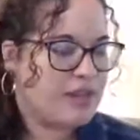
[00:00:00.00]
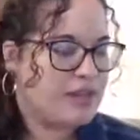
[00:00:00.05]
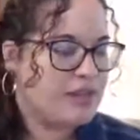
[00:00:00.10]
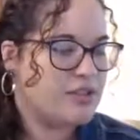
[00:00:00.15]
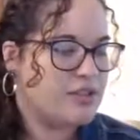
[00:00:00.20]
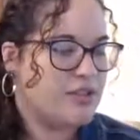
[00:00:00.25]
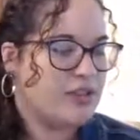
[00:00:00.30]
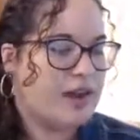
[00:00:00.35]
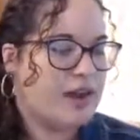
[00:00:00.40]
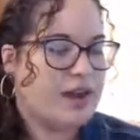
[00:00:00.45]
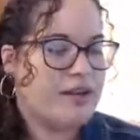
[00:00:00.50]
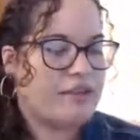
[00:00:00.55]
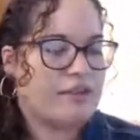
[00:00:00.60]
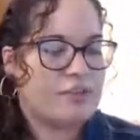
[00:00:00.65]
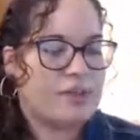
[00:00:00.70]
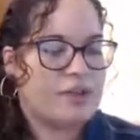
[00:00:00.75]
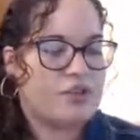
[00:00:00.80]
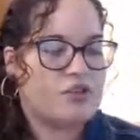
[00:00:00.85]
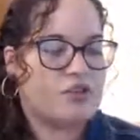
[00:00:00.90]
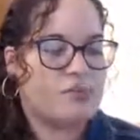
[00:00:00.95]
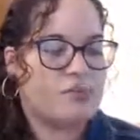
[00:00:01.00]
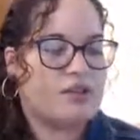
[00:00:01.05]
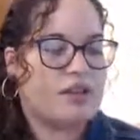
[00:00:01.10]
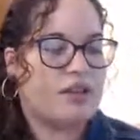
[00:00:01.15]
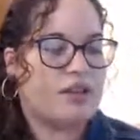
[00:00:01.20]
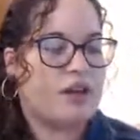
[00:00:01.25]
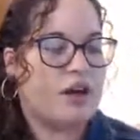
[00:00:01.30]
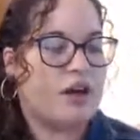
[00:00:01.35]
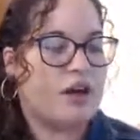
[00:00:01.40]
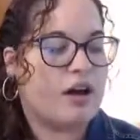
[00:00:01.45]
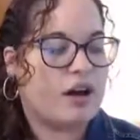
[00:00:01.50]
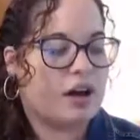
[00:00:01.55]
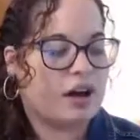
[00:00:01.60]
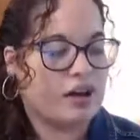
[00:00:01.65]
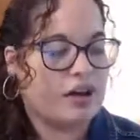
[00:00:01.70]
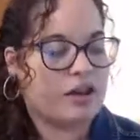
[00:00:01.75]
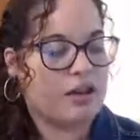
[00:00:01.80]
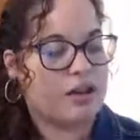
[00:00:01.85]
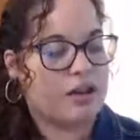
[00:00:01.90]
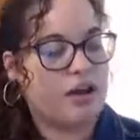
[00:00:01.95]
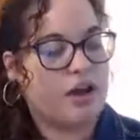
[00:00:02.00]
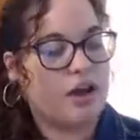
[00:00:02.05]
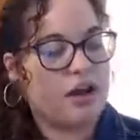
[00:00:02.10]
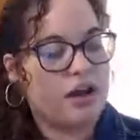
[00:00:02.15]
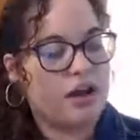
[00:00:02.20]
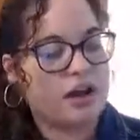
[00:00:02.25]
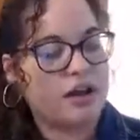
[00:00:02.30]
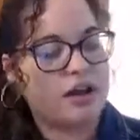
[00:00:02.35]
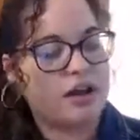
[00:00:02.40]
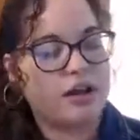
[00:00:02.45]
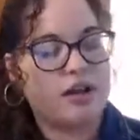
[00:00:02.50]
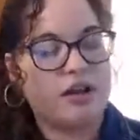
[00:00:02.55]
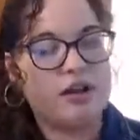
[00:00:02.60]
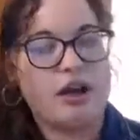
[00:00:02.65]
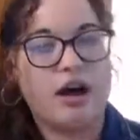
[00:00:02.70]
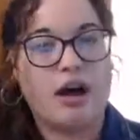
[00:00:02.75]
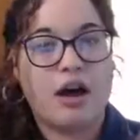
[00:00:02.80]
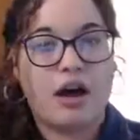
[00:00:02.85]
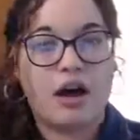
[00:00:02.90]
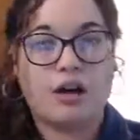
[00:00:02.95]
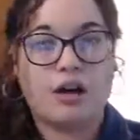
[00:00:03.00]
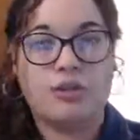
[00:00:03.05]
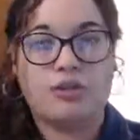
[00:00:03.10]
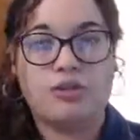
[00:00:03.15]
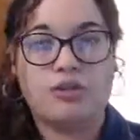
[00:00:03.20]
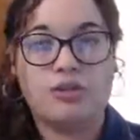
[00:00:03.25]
So every measure would be long, long, long,